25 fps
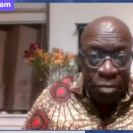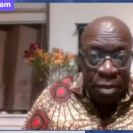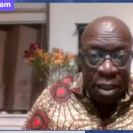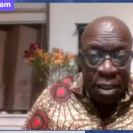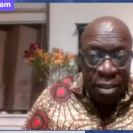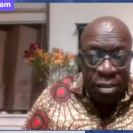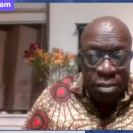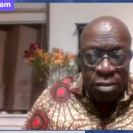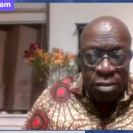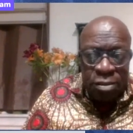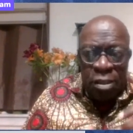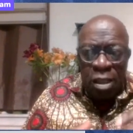
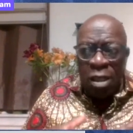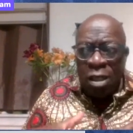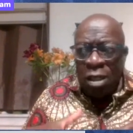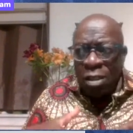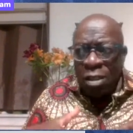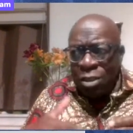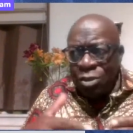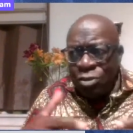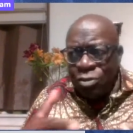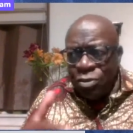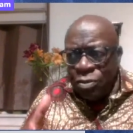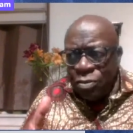place.
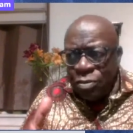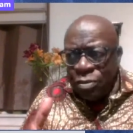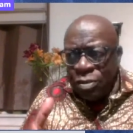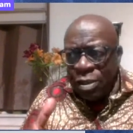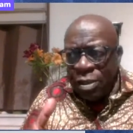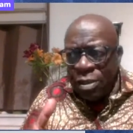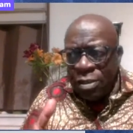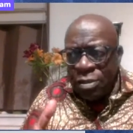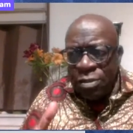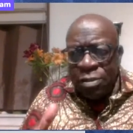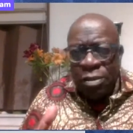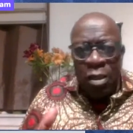The truth
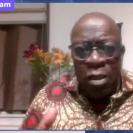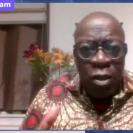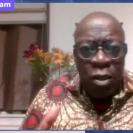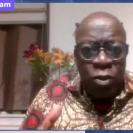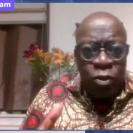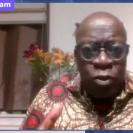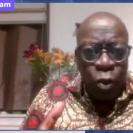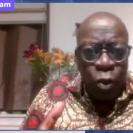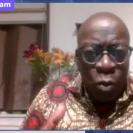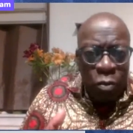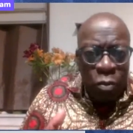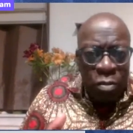is,
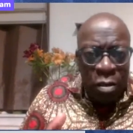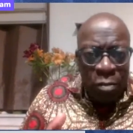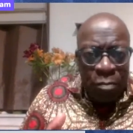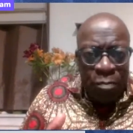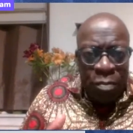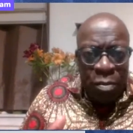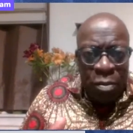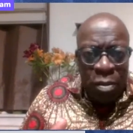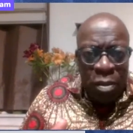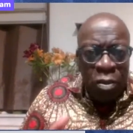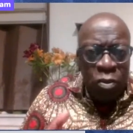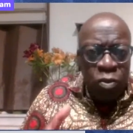
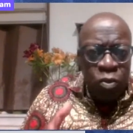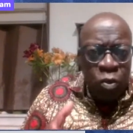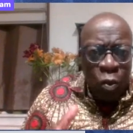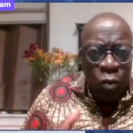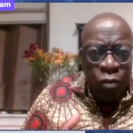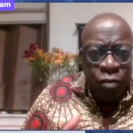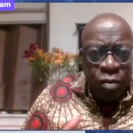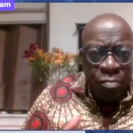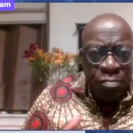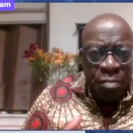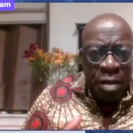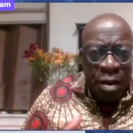Europe,
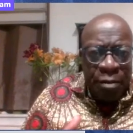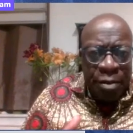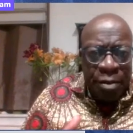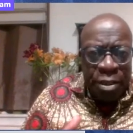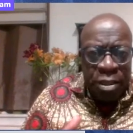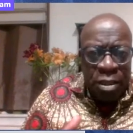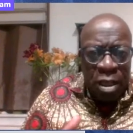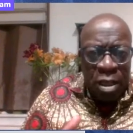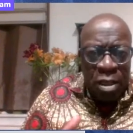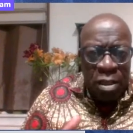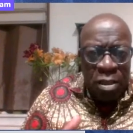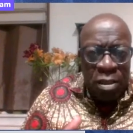North
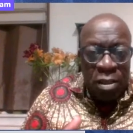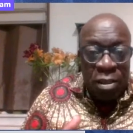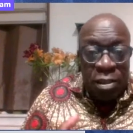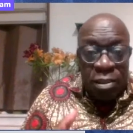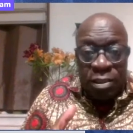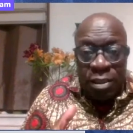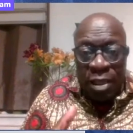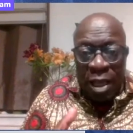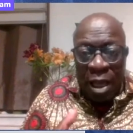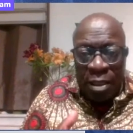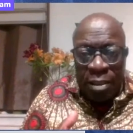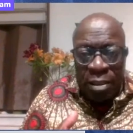America,
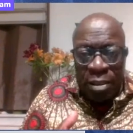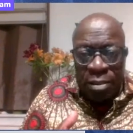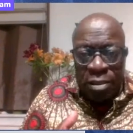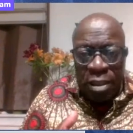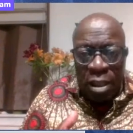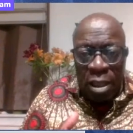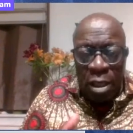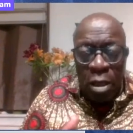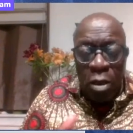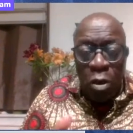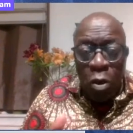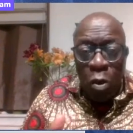
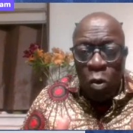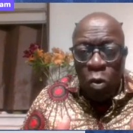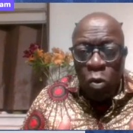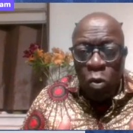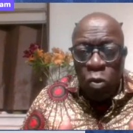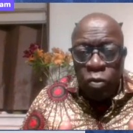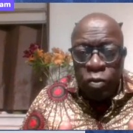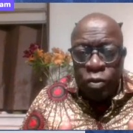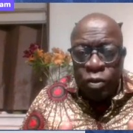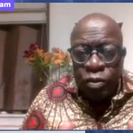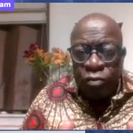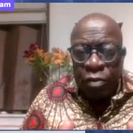Canada,
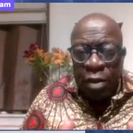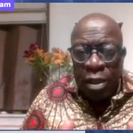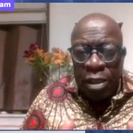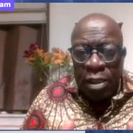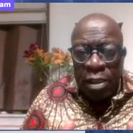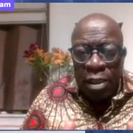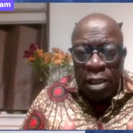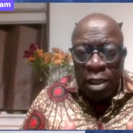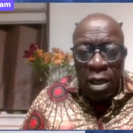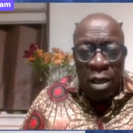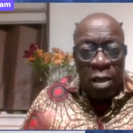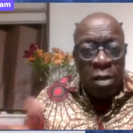
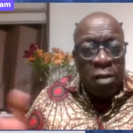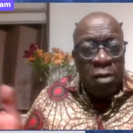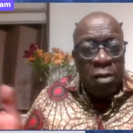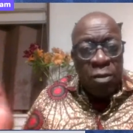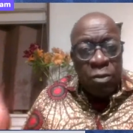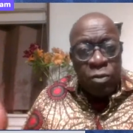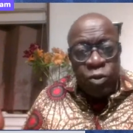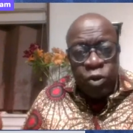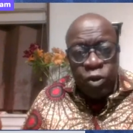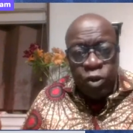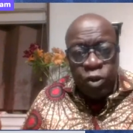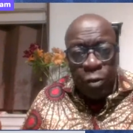Australia,
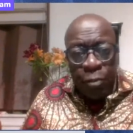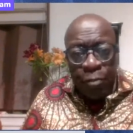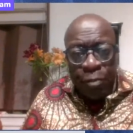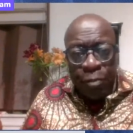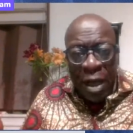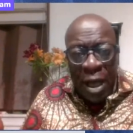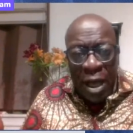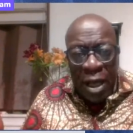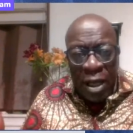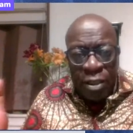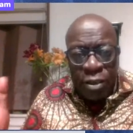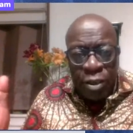
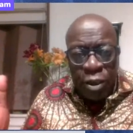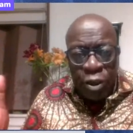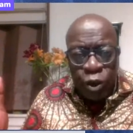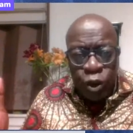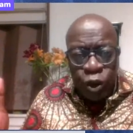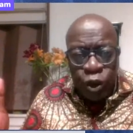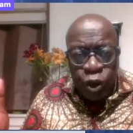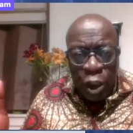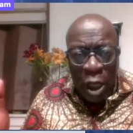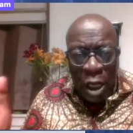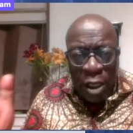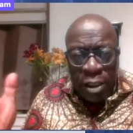Japan,
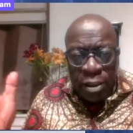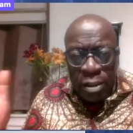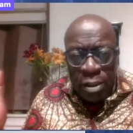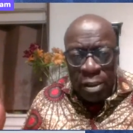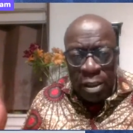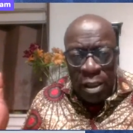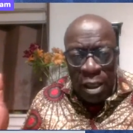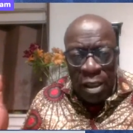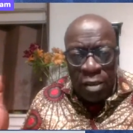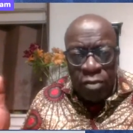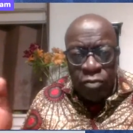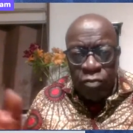
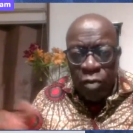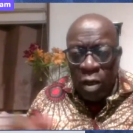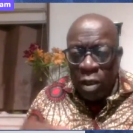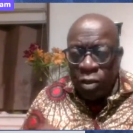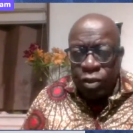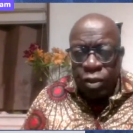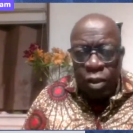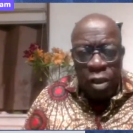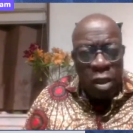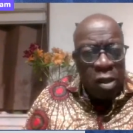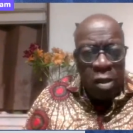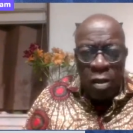China, and
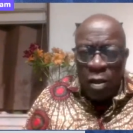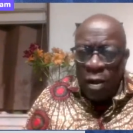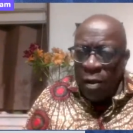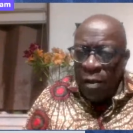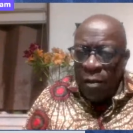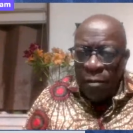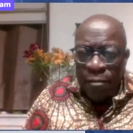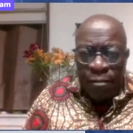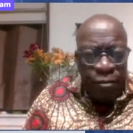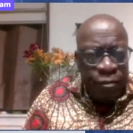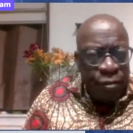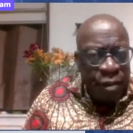Russia,
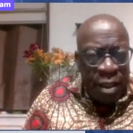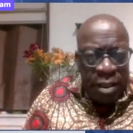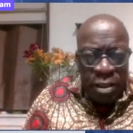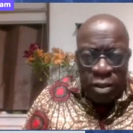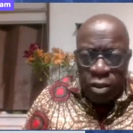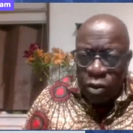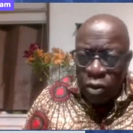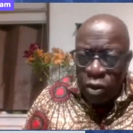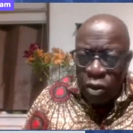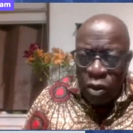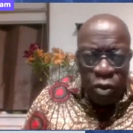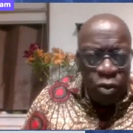they
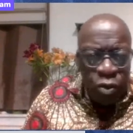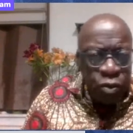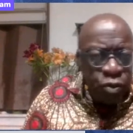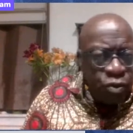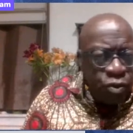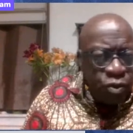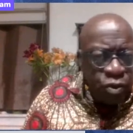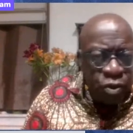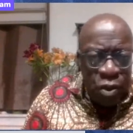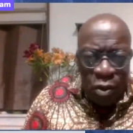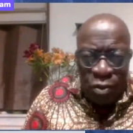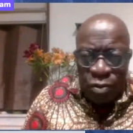could
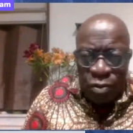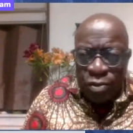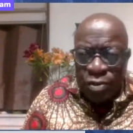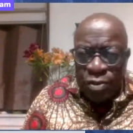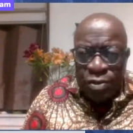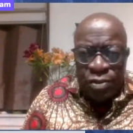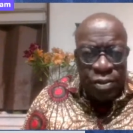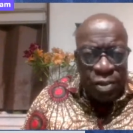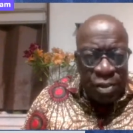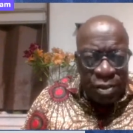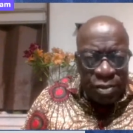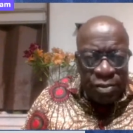not
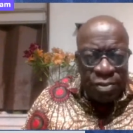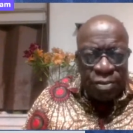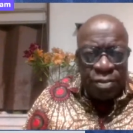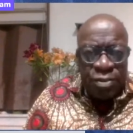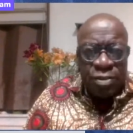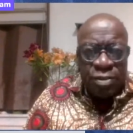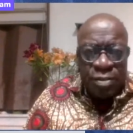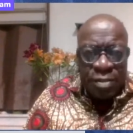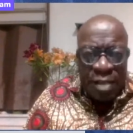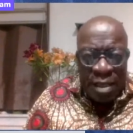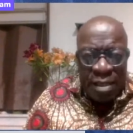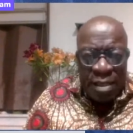
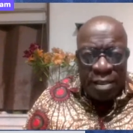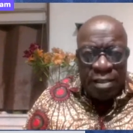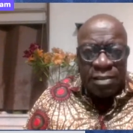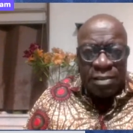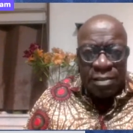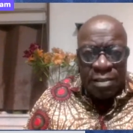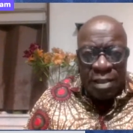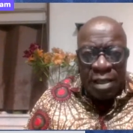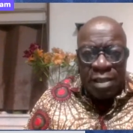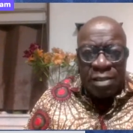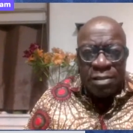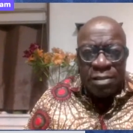sustain
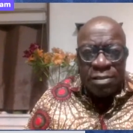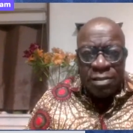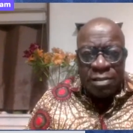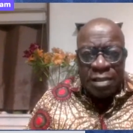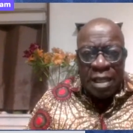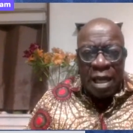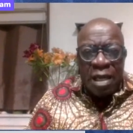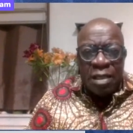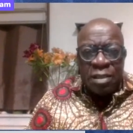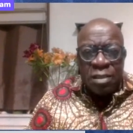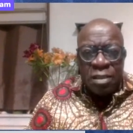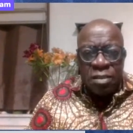their
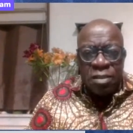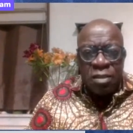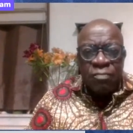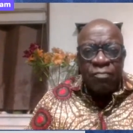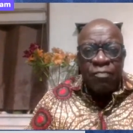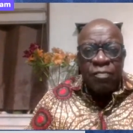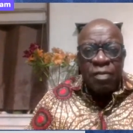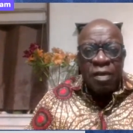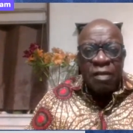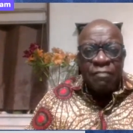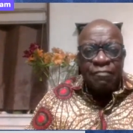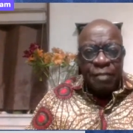standard
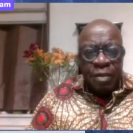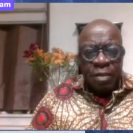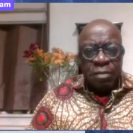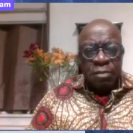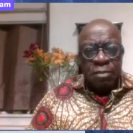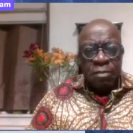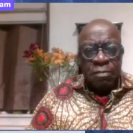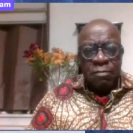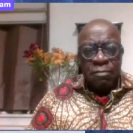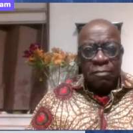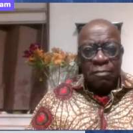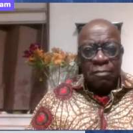of living.